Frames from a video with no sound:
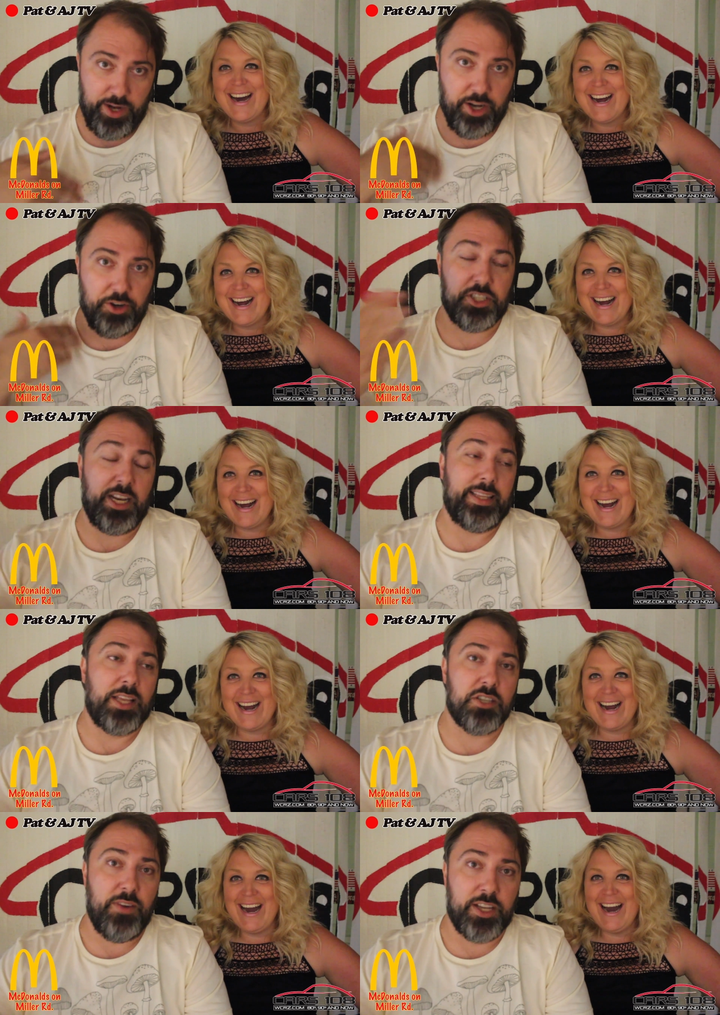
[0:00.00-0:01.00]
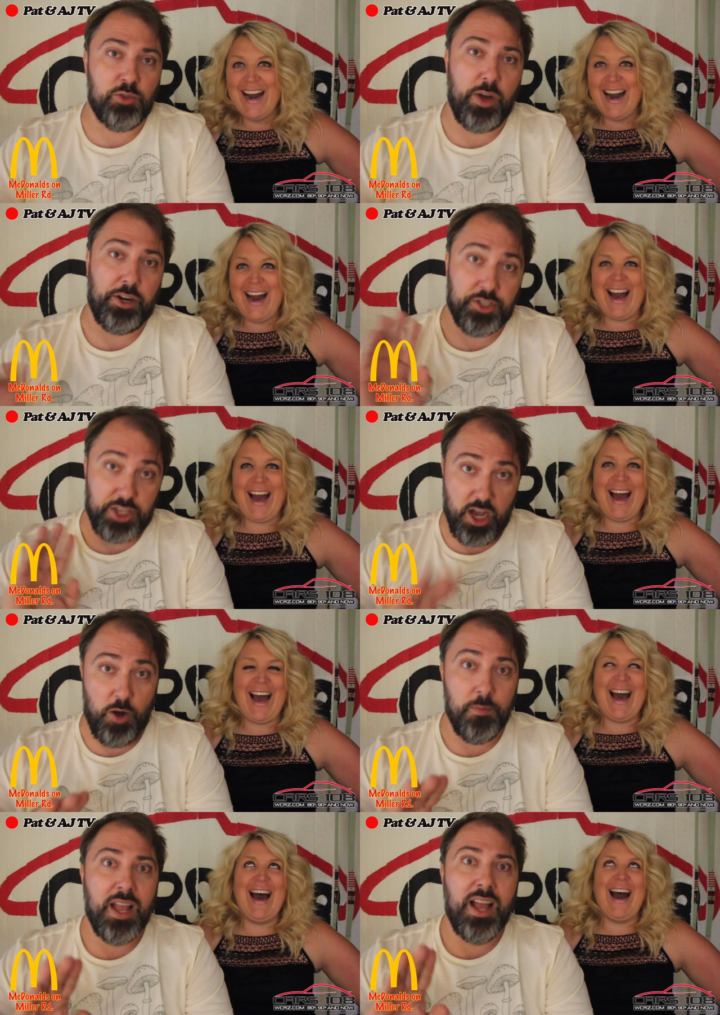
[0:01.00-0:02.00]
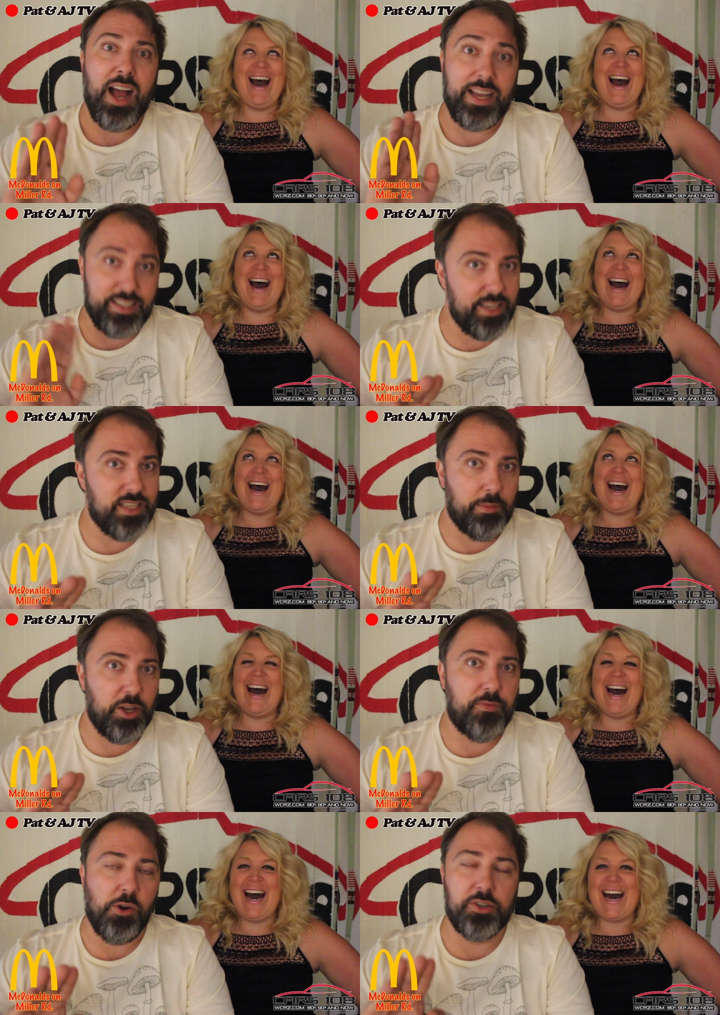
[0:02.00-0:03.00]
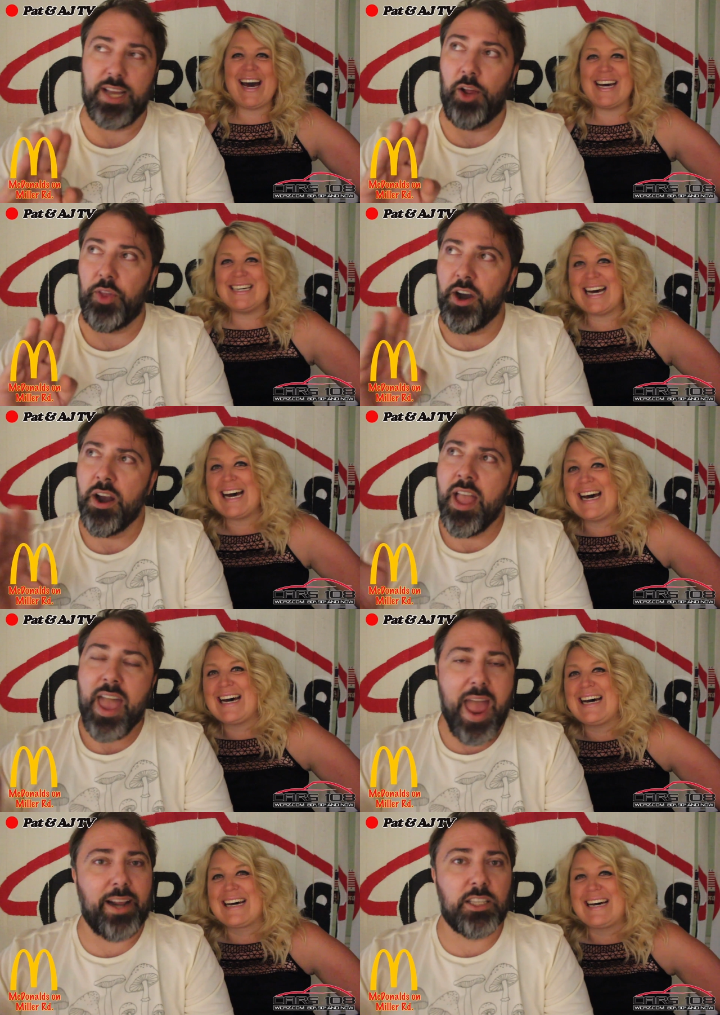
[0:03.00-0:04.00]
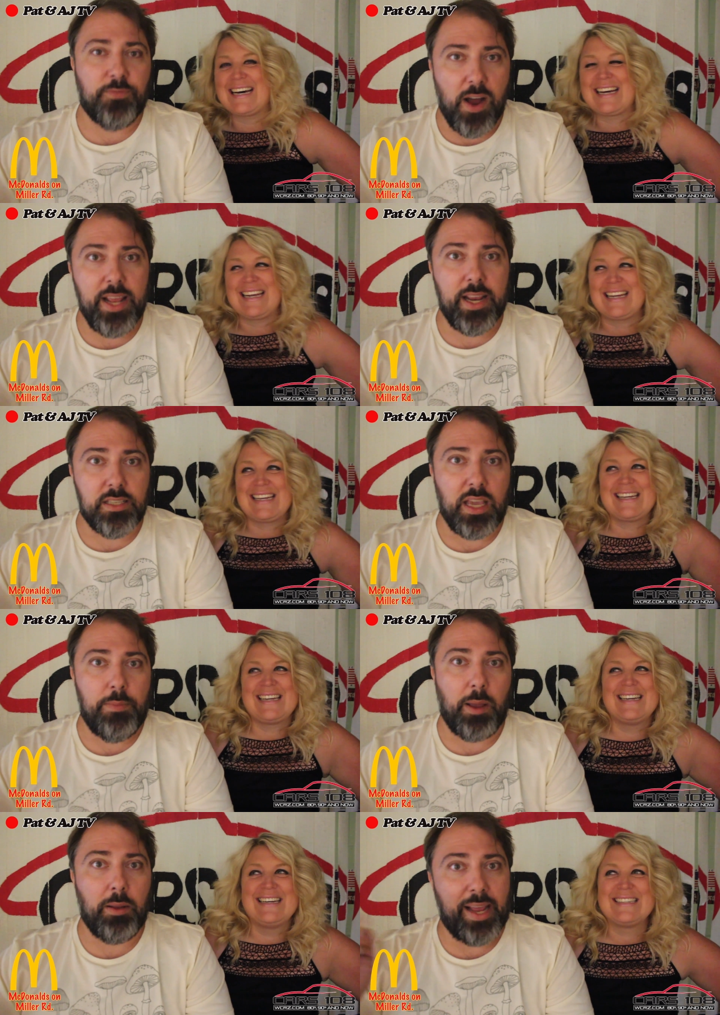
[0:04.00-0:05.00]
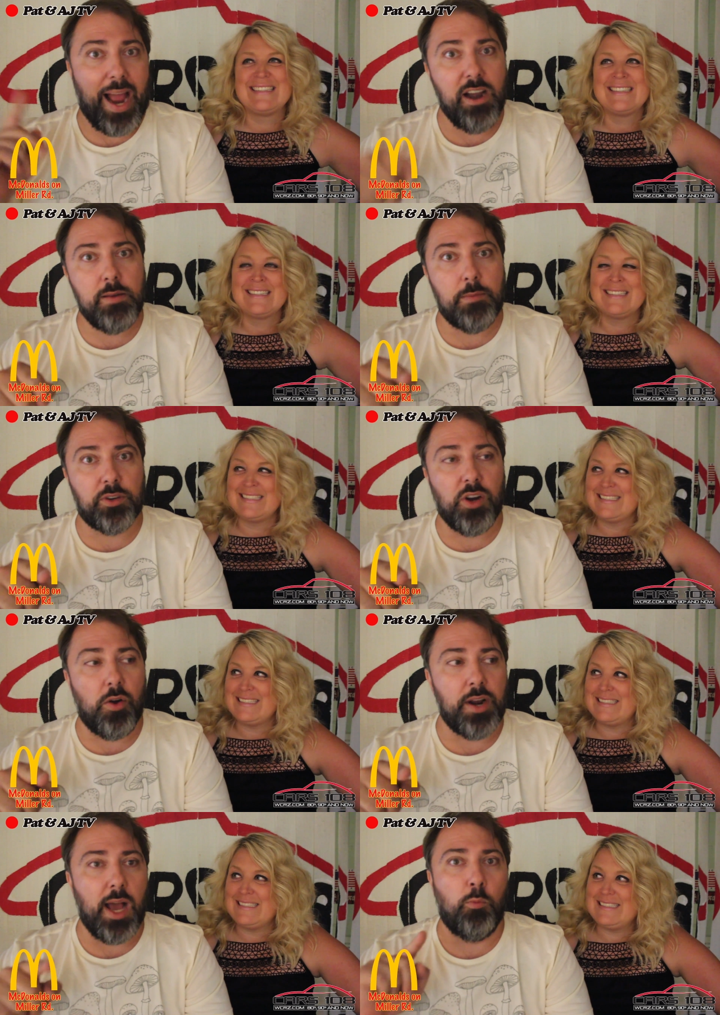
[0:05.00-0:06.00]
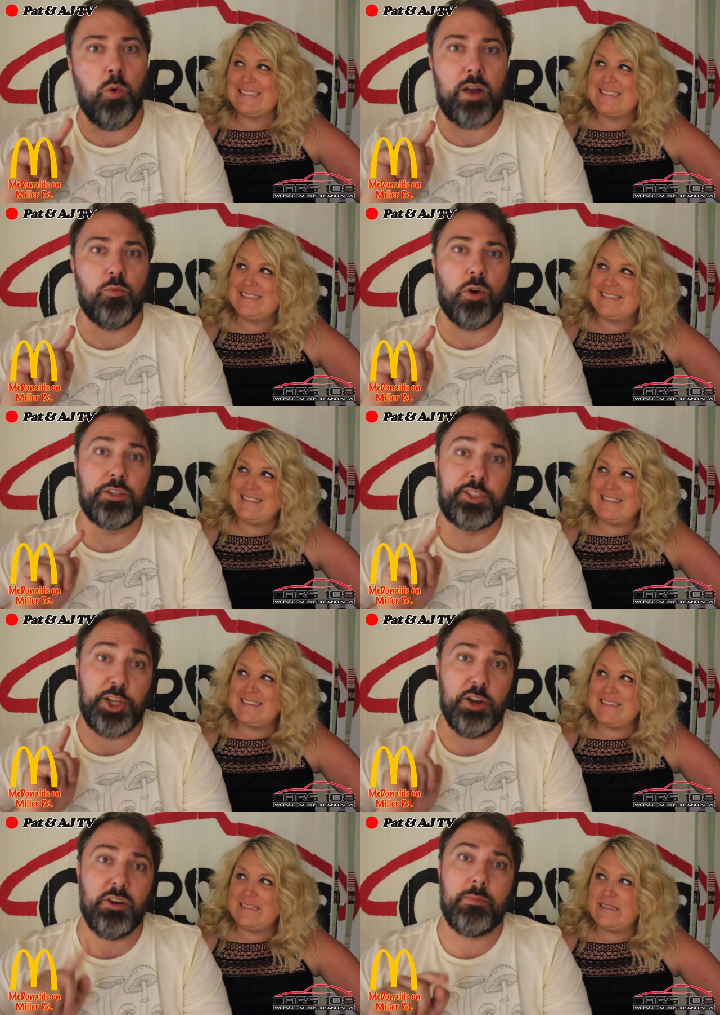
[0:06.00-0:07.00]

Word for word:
Speaker 1: regurgitate that stuff on Twitter. So I see some of you folks out there, and it's funny to see people. Like I remember growing up. What were? Do you